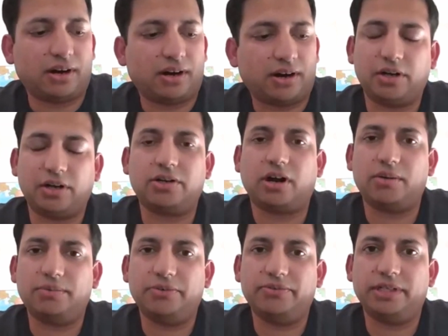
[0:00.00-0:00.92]
On
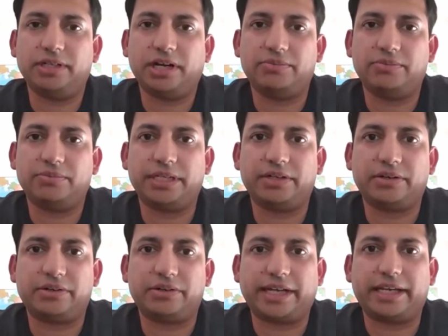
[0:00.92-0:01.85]
top of the government
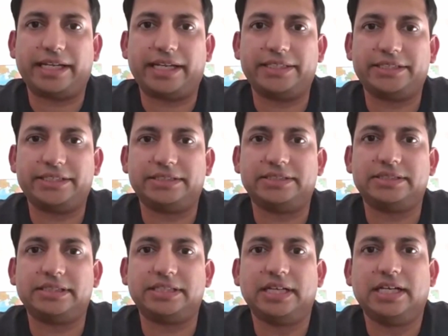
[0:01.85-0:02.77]

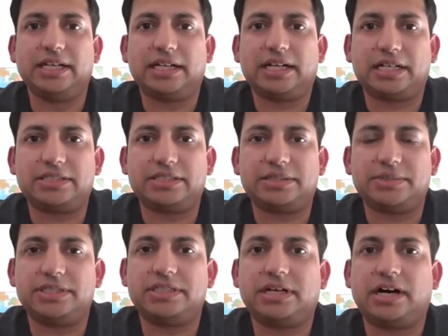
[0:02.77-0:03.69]
regulations,
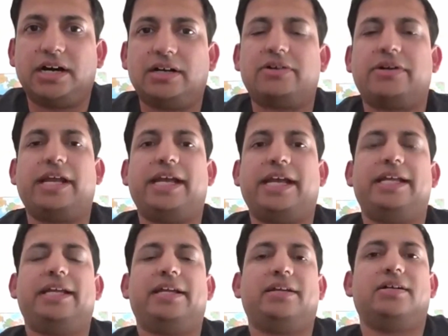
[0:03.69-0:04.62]
customers are
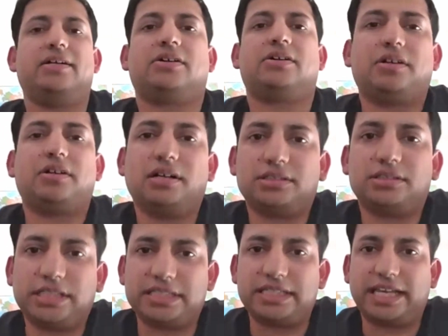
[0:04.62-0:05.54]
creating
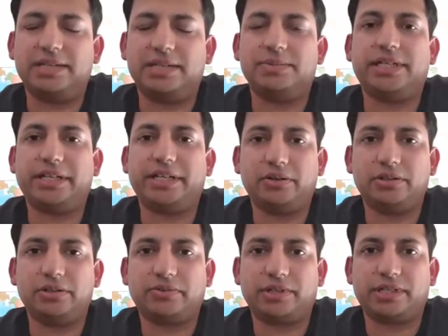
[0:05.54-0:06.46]
sustainability
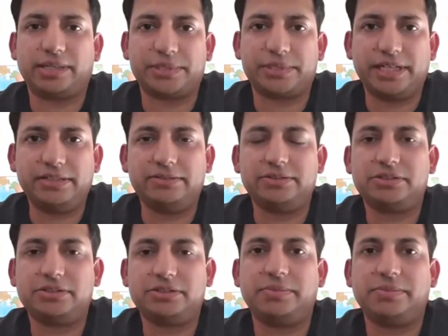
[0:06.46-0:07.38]
goals for themselves
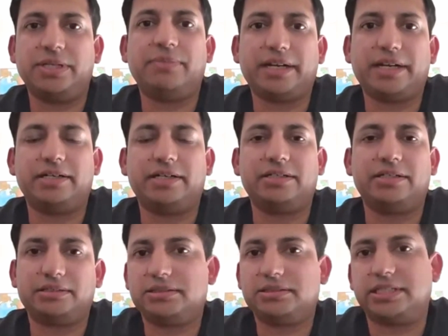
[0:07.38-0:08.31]
to be better
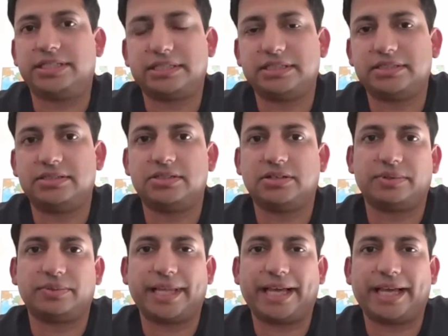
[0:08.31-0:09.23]
citizens of
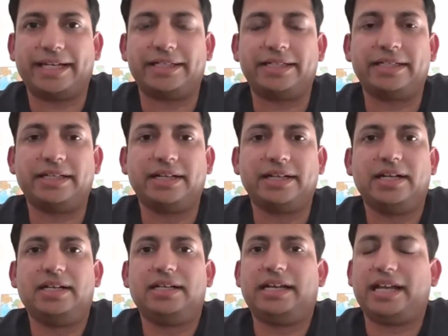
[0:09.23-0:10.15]
the planet.
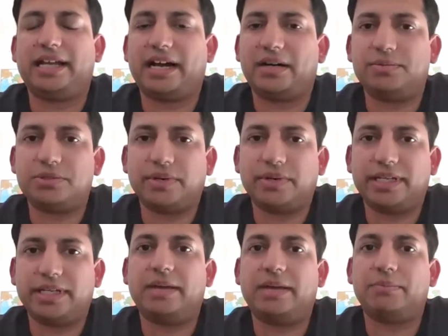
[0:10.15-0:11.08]
It helps
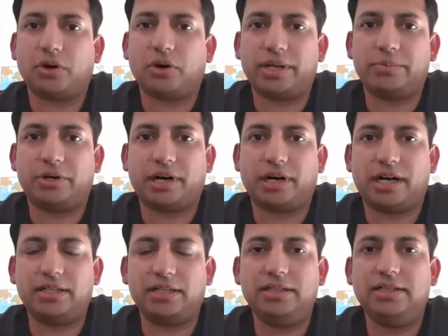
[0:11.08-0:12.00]
with employee
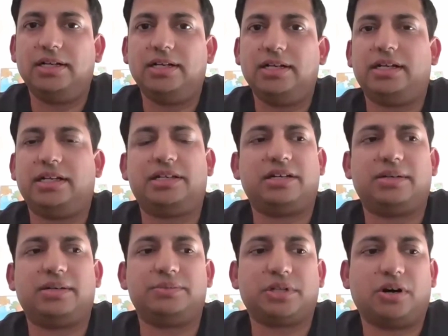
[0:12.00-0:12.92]
morale in
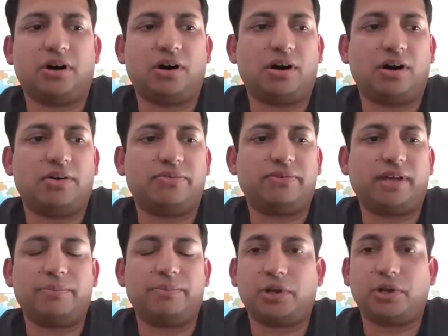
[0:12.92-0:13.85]
terms of
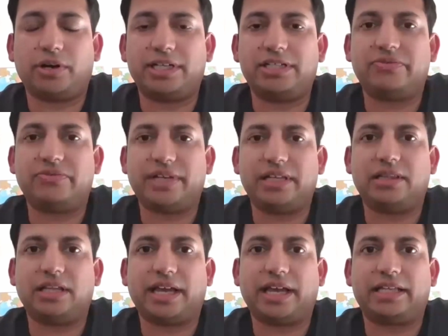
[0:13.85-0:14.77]
employees feel
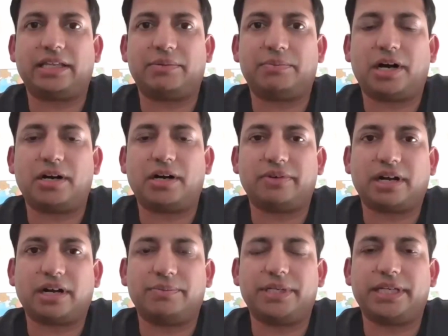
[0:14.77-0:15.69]
like they're part of a
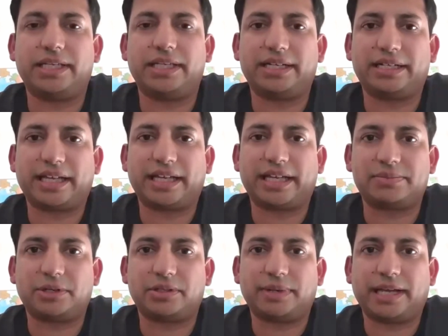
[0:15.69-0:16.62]
company that cares
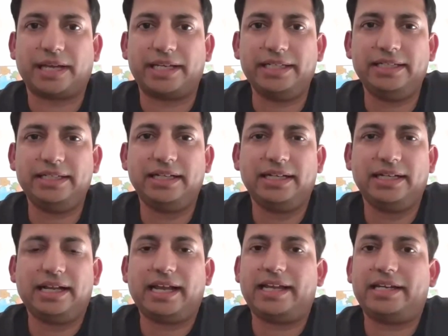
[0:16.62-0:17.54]
about the planet.
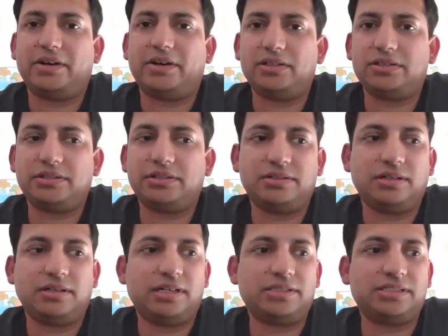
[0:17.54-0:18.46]
And it also
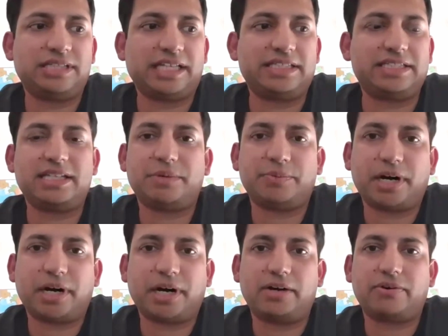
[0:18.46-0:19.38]
sets them
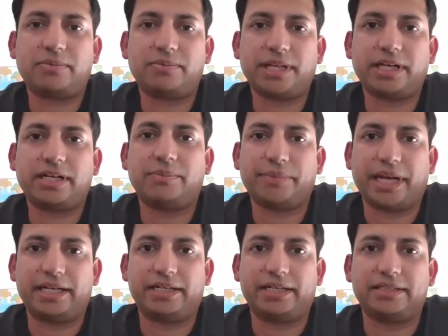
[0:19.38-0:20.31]
apart from their
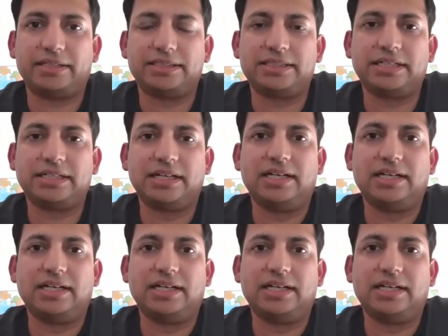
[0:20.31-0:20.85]
competitors.